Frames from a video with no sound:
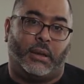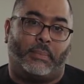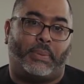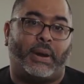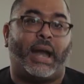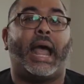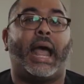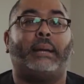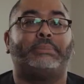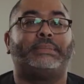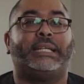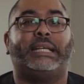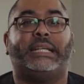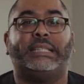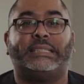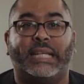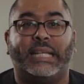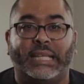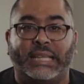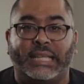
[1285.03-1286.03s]
Perhaps it
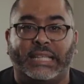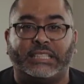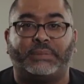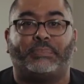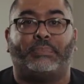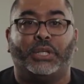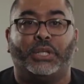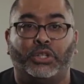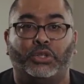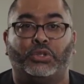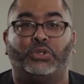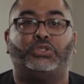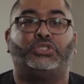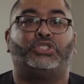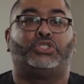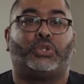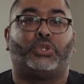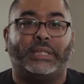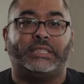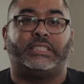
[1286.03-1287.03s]
is in this
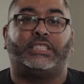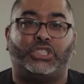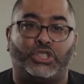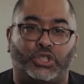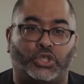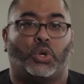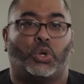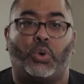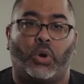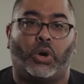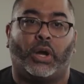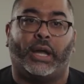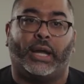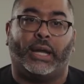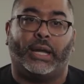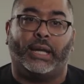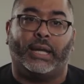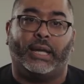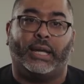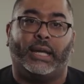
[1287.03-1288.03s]
blues-drenched joy
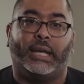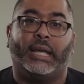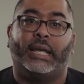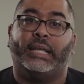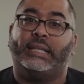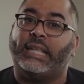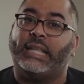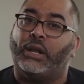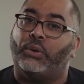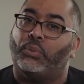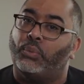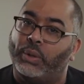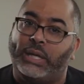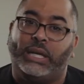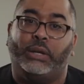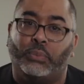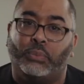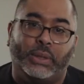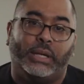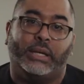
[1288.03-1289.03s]
that
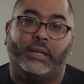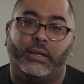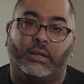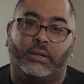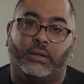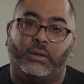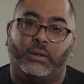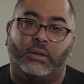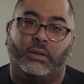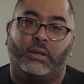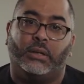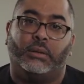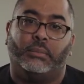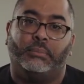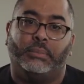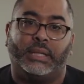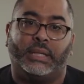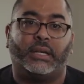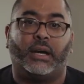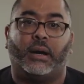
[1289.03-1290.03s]
we will
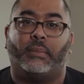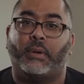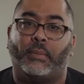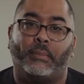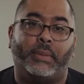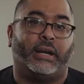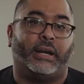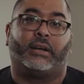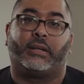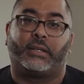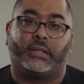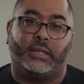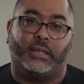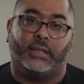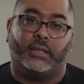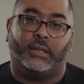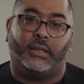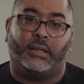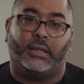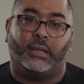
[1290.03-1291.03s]
become
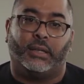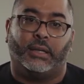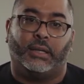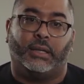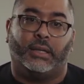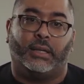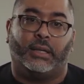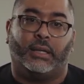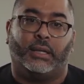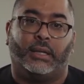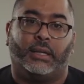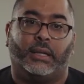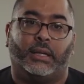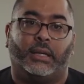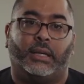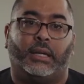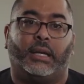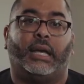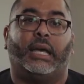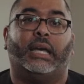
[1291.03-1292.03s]
America
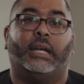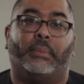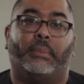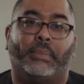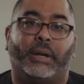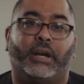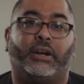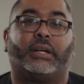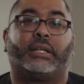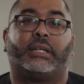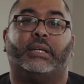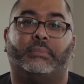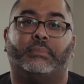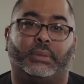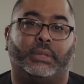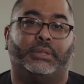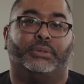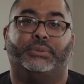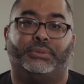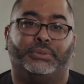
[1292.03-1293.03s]
and American
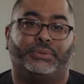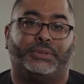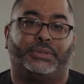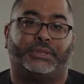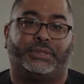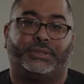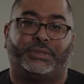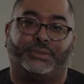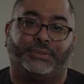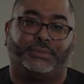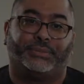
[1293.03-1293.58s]
blues.